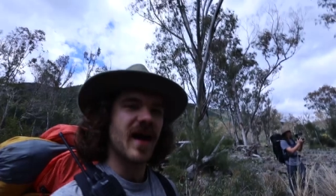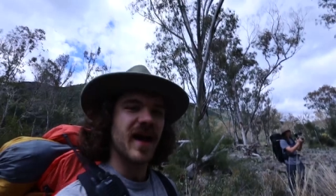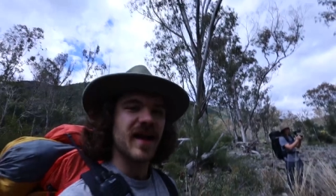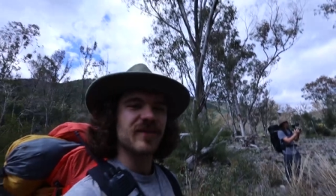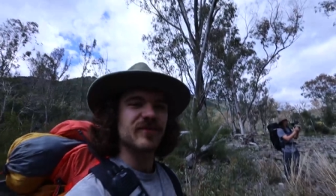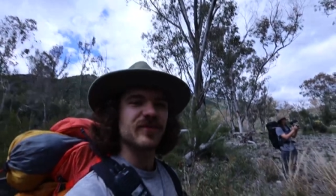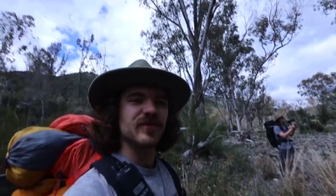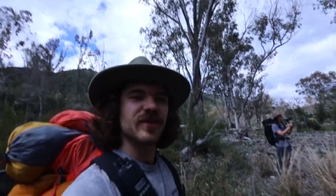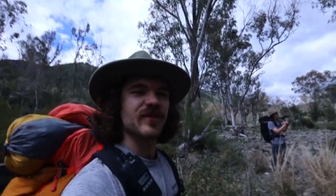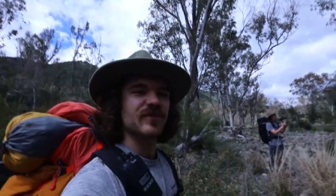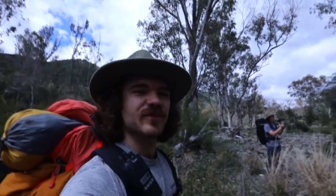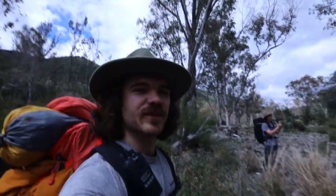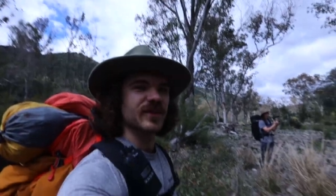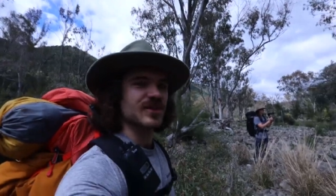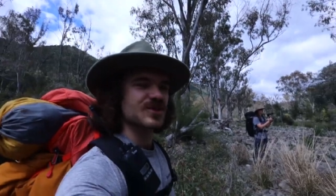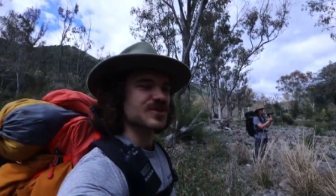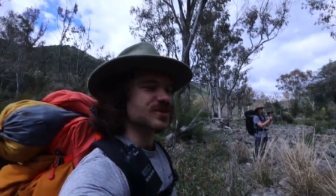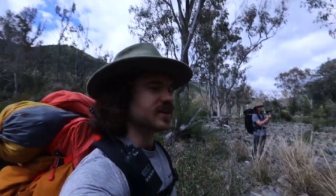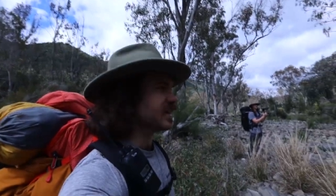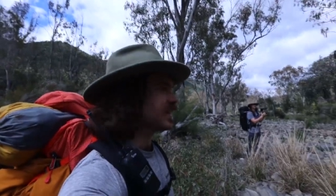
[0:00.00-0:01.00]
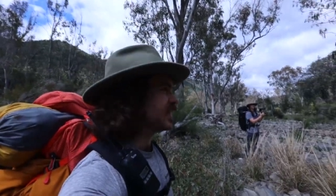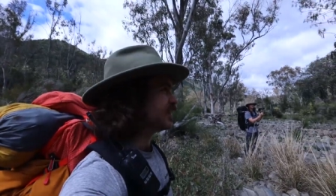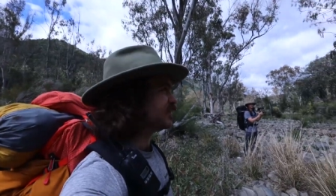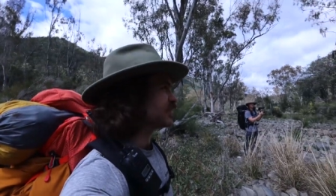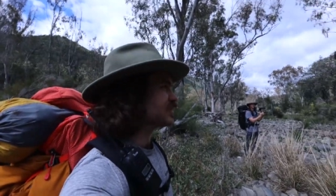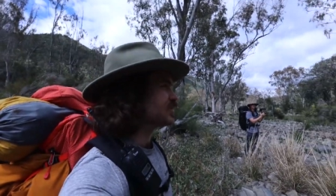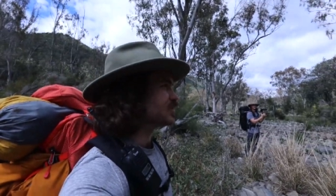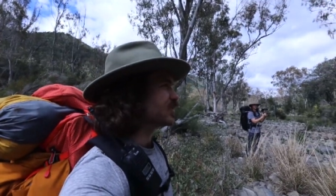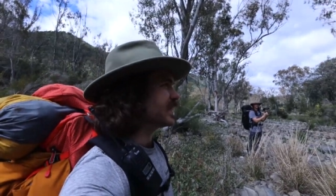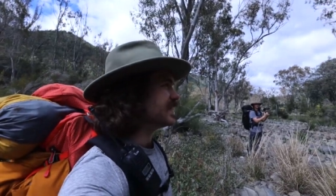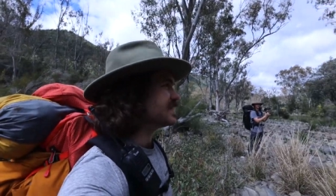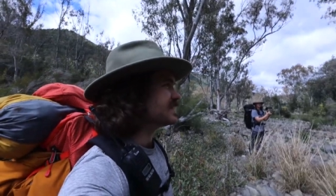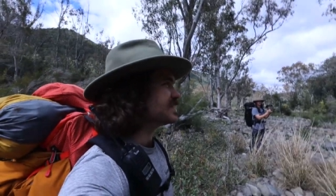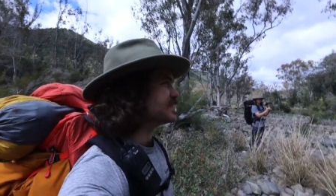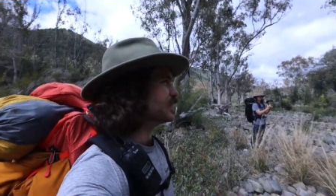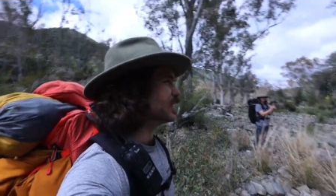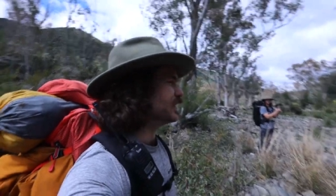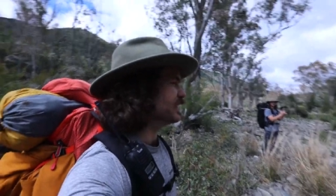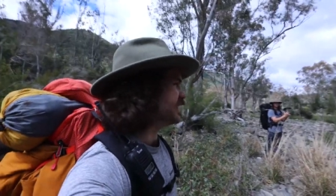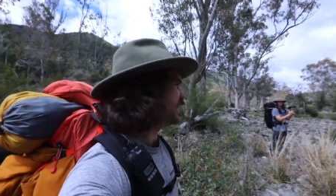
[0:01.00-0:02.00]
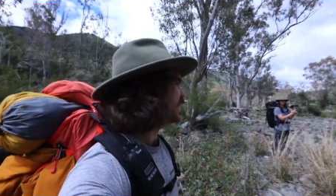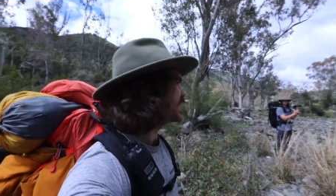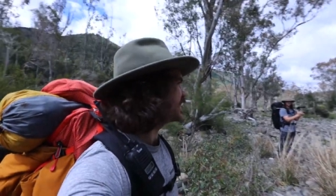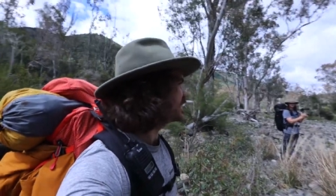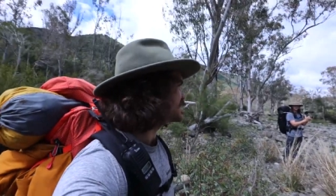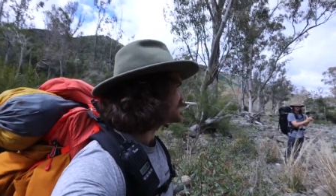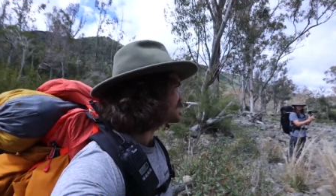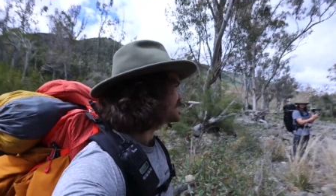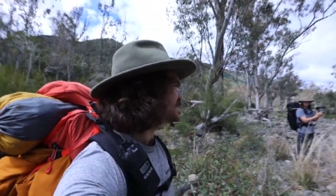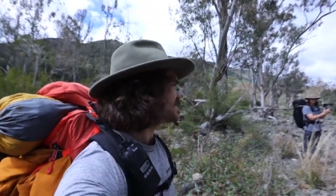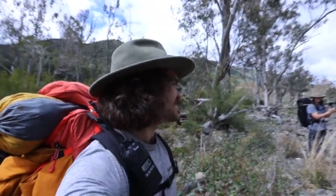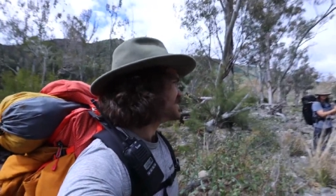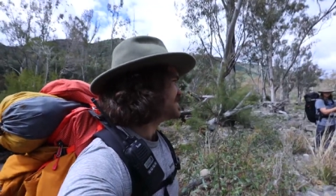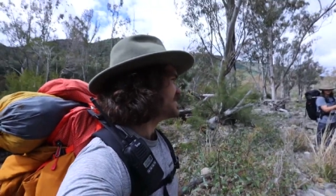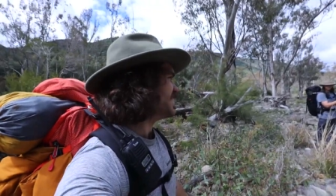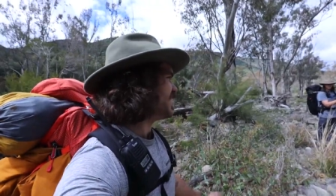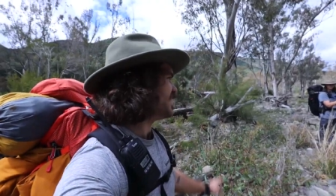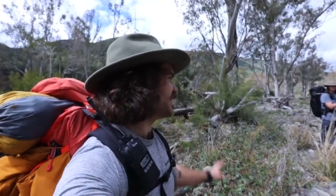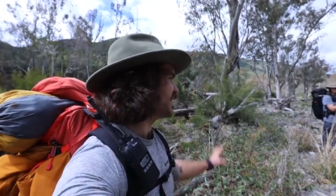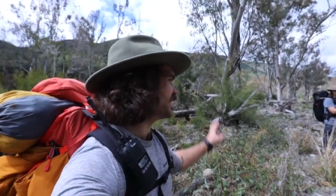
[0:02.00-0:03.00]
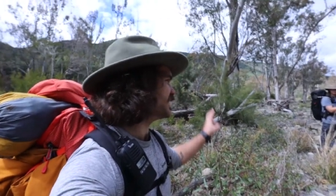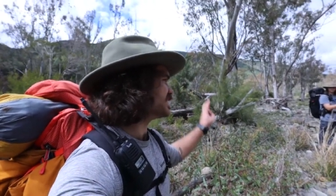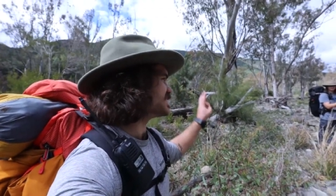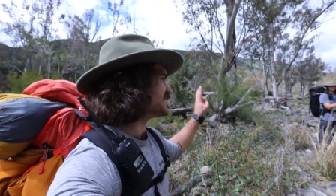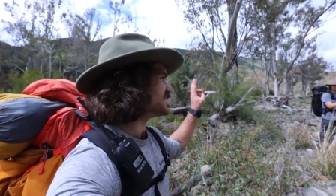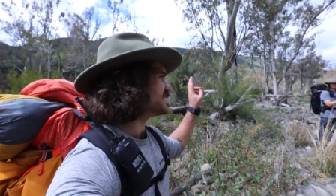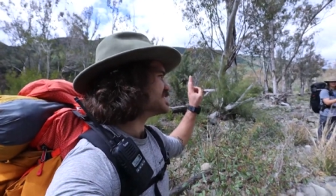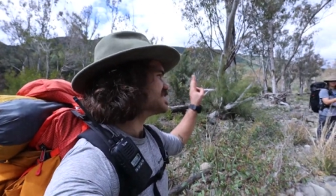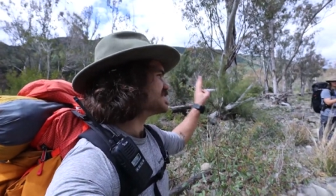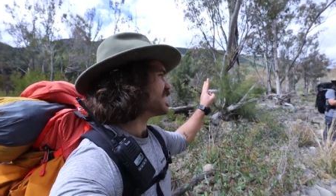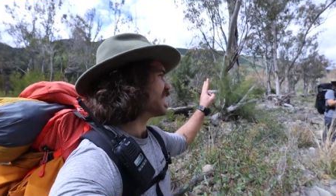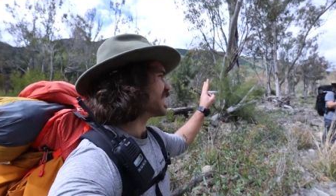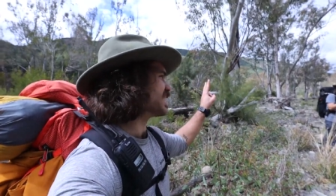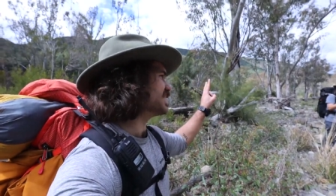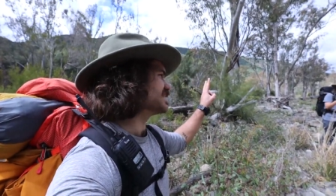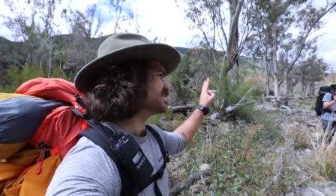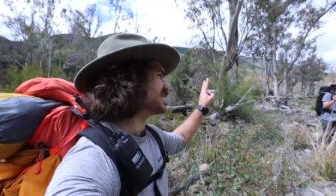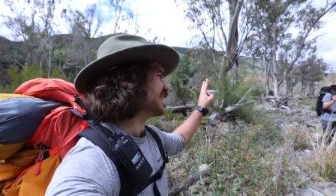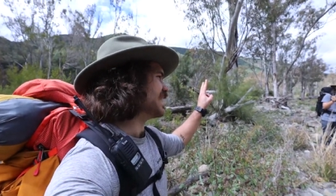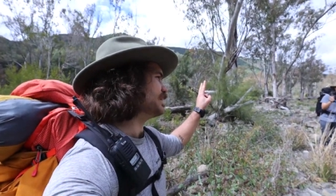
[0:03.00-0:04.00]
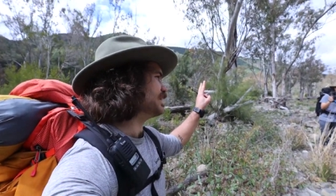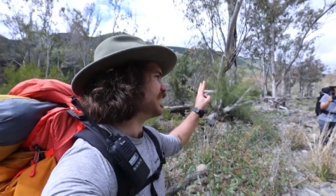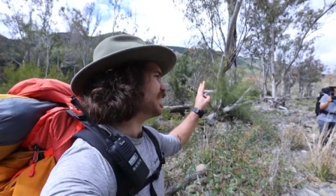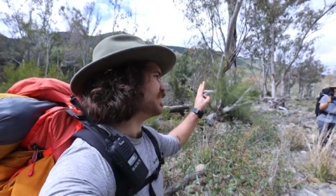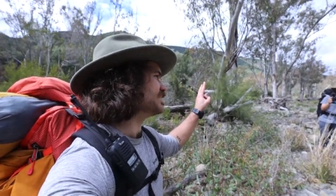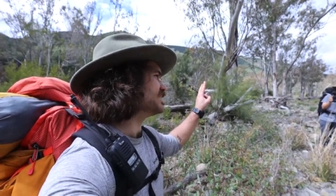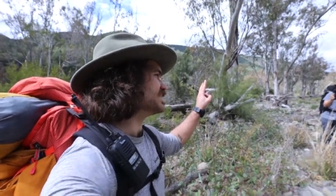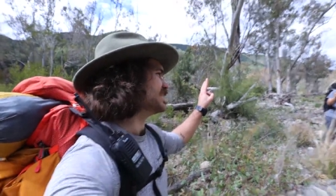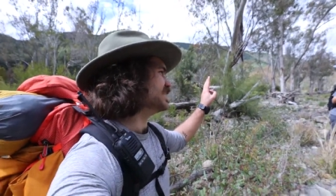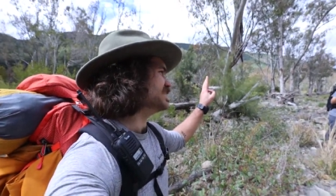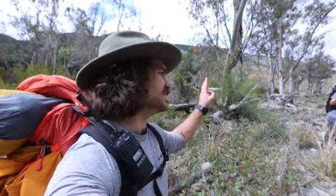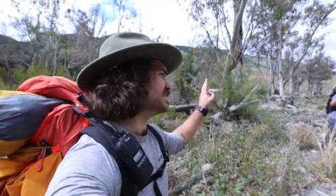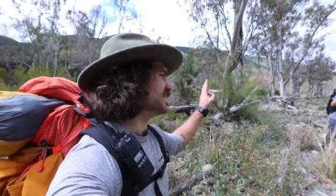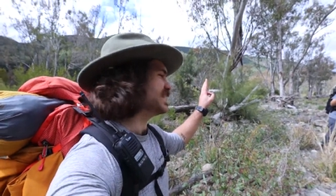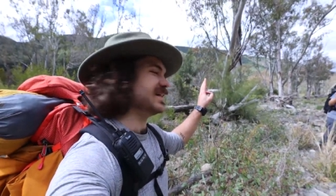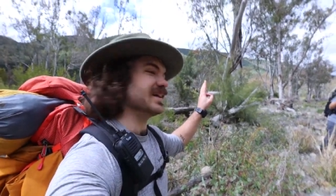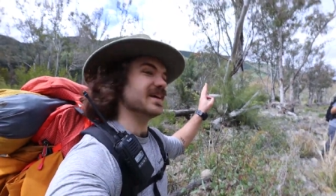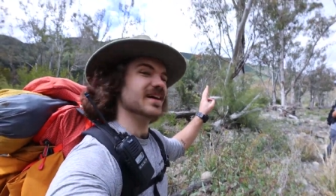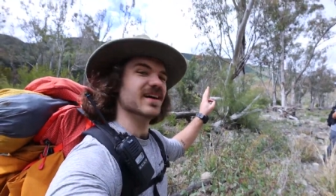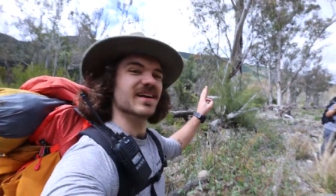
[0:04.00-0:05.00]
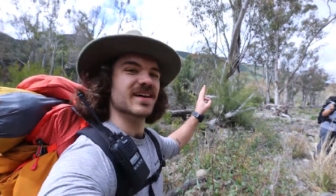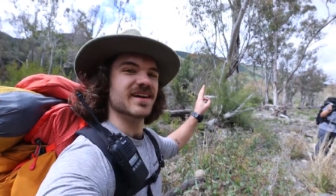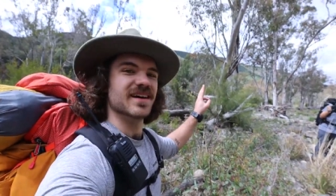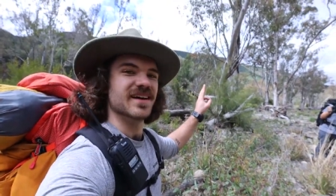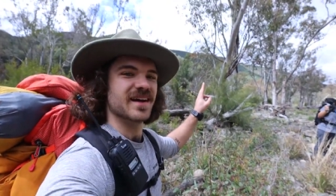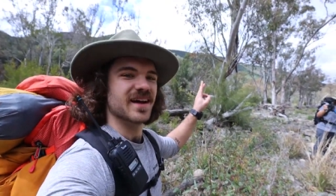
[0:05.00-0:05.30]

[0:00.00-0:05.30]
I have lived in Australia for 21 years and that is the second time I have seen deer